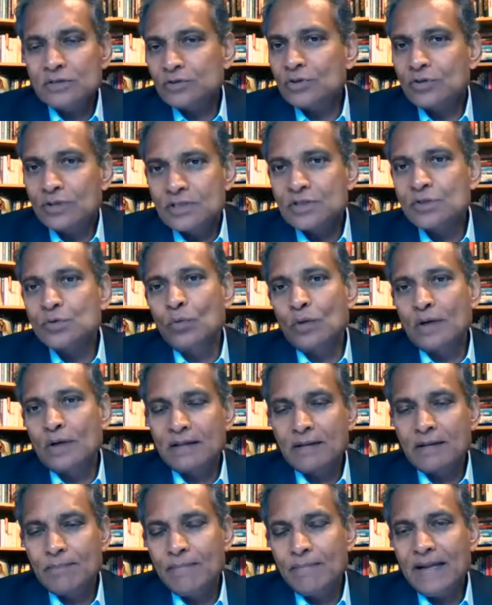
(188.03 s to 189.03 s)
So this is one of
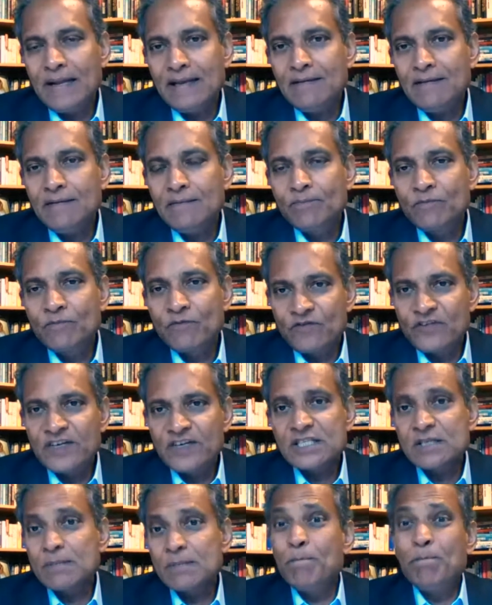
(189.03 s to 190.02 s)
the many
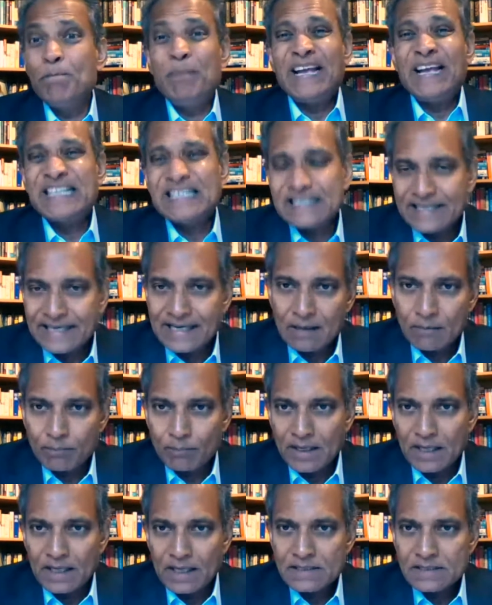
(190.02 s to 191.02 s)
first big scale
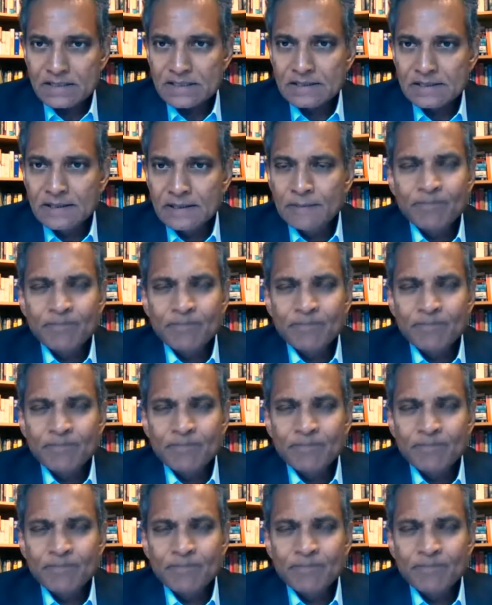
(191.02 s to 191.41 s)
plants.